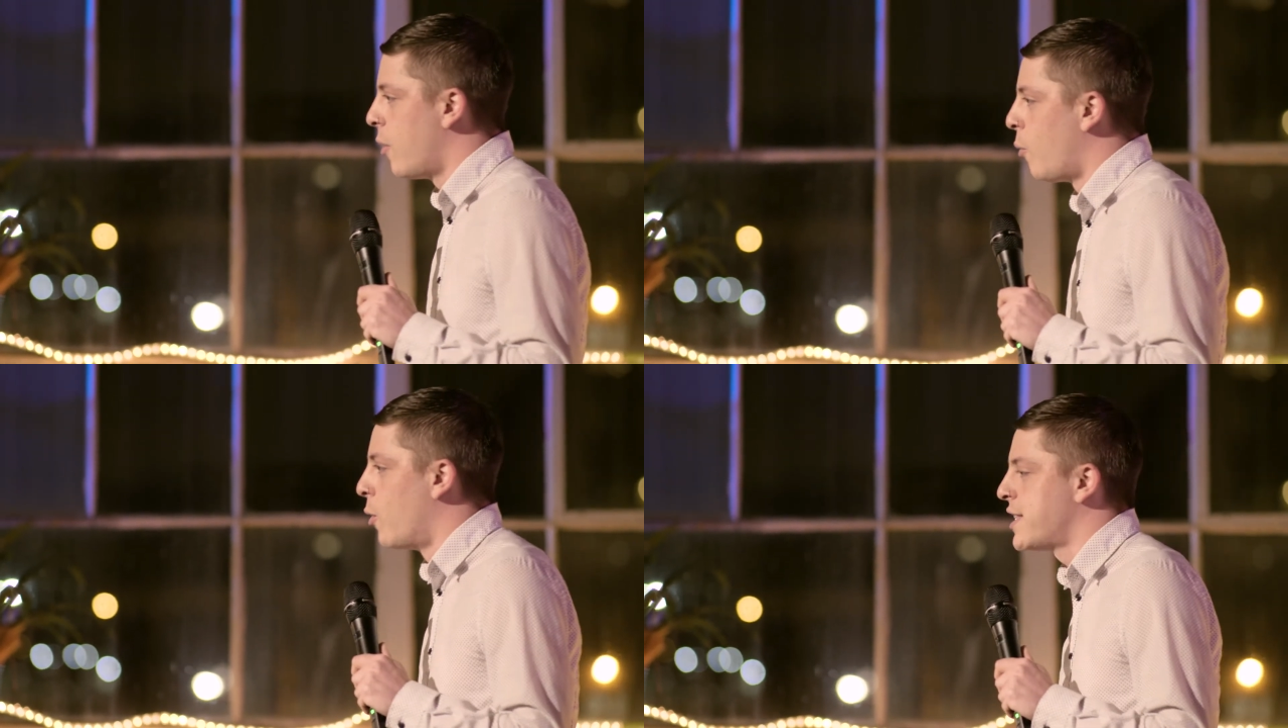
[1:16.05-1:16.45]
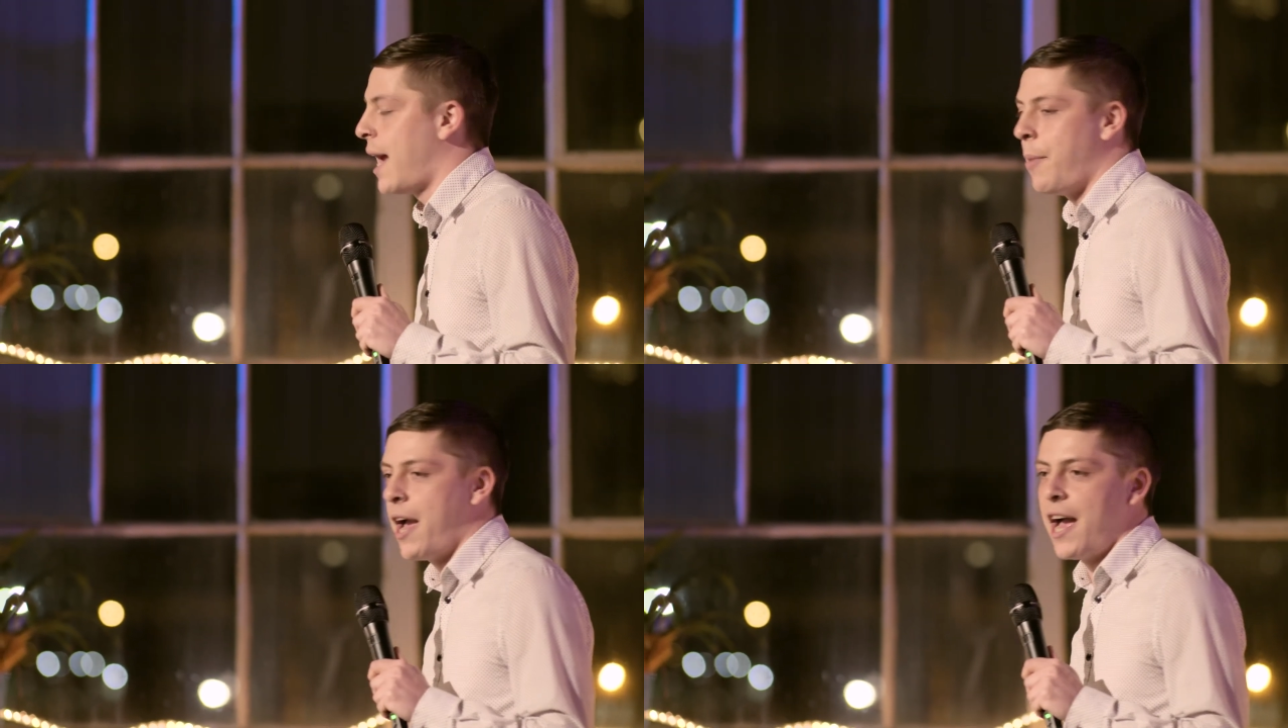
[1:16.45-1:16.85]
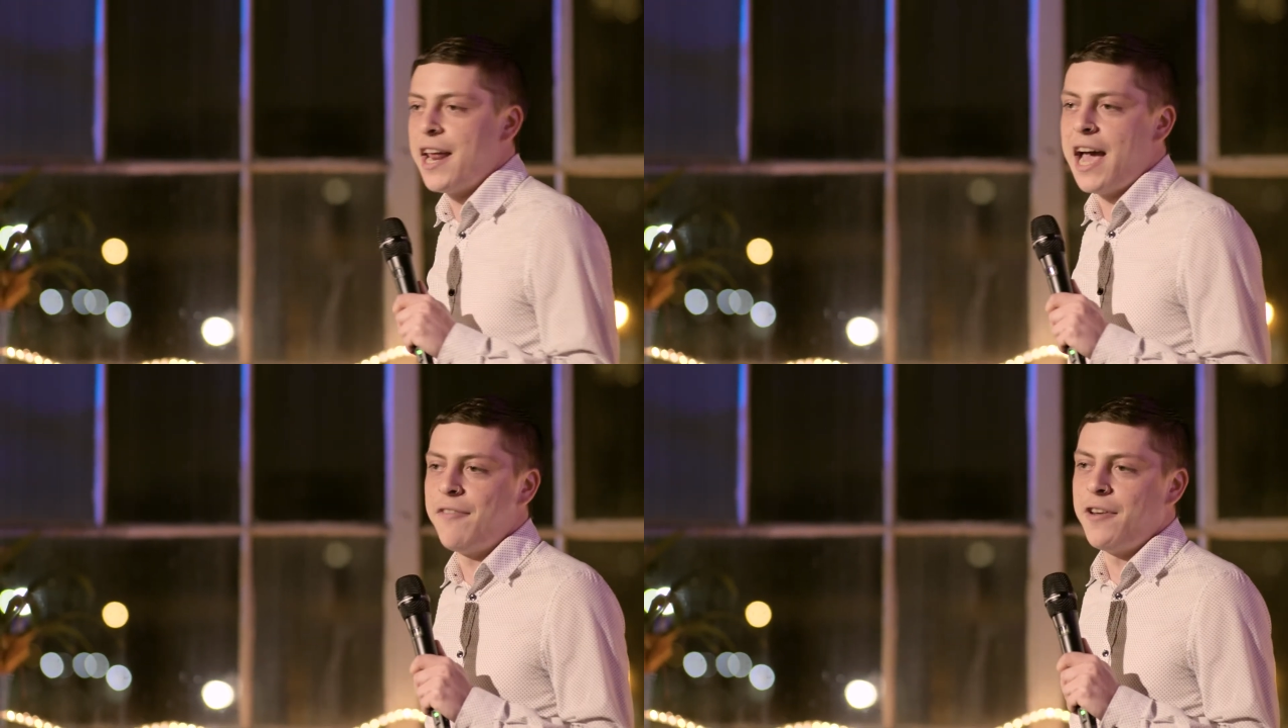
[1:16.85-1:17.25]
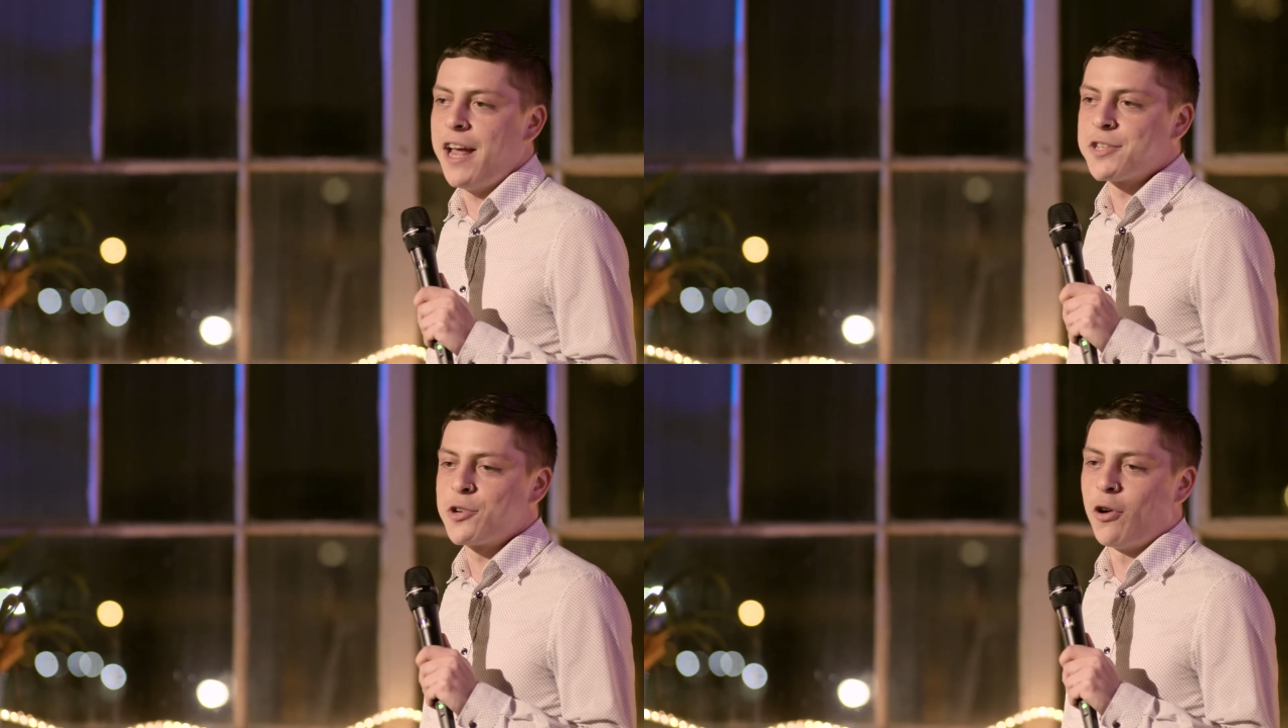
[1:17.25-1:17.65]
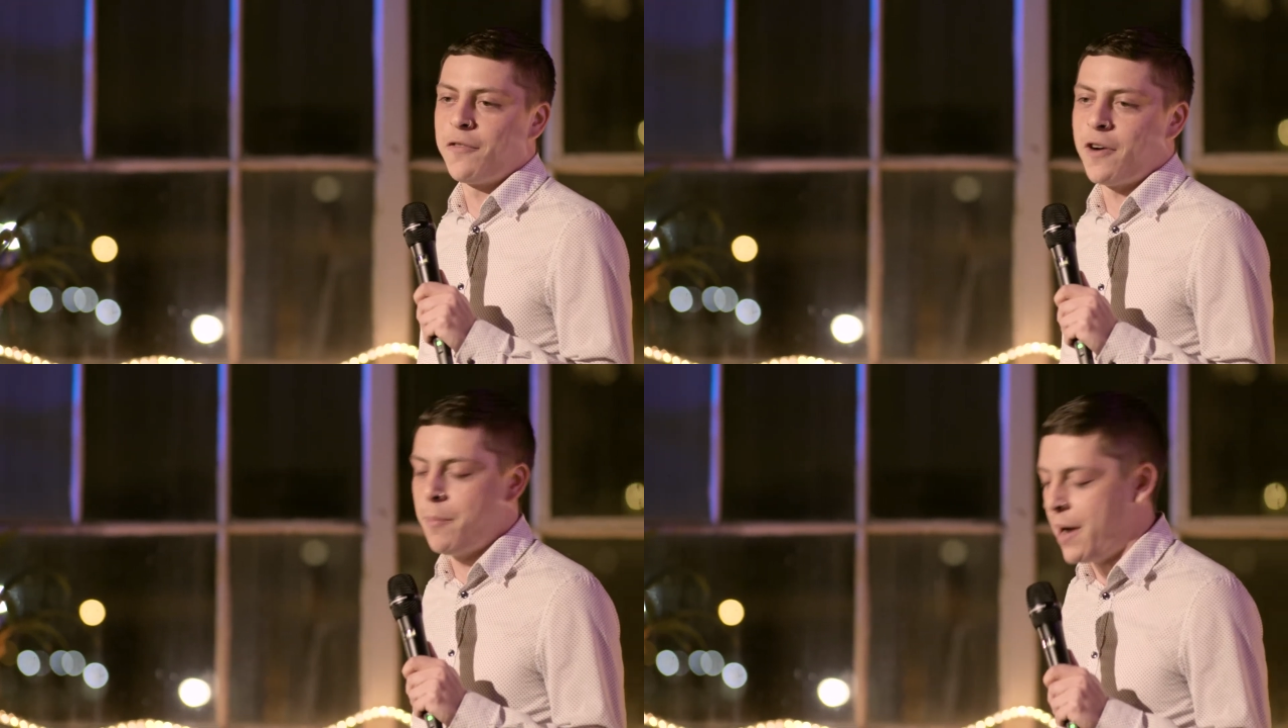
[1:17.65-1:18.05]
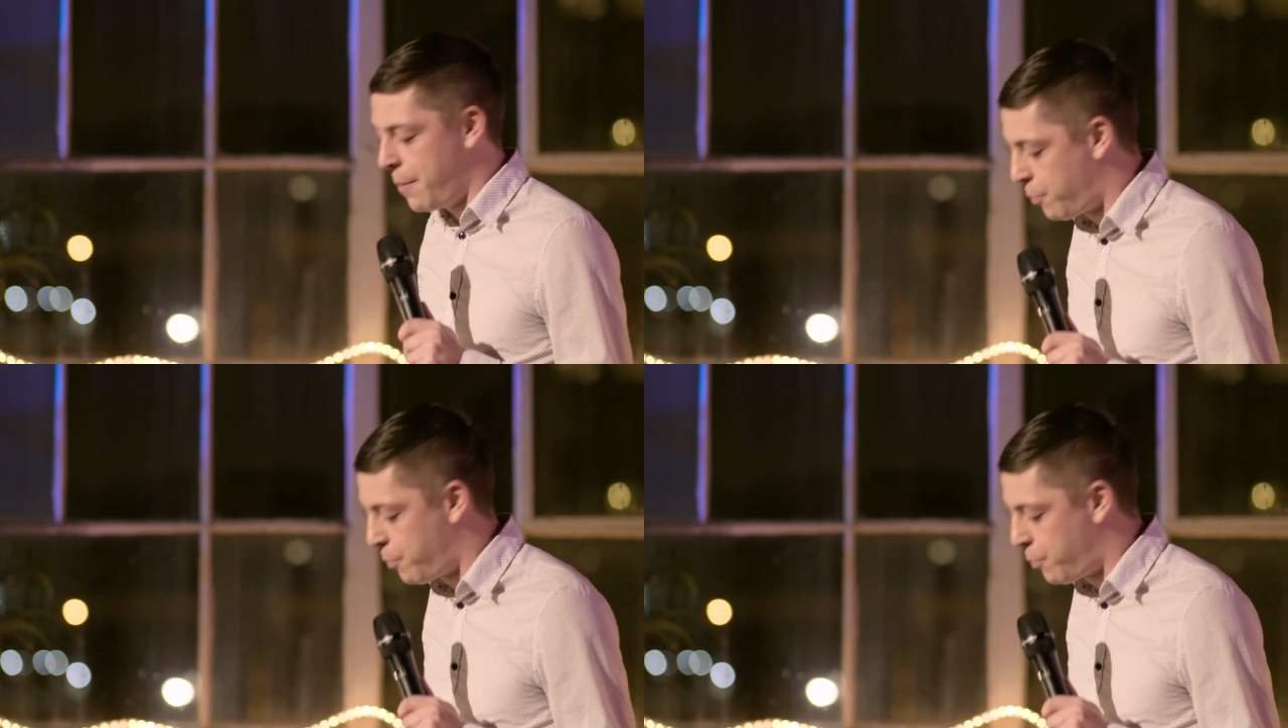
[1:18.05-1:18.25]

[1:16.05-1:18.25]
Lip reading: One time I had to have an ex-girlfriend of mine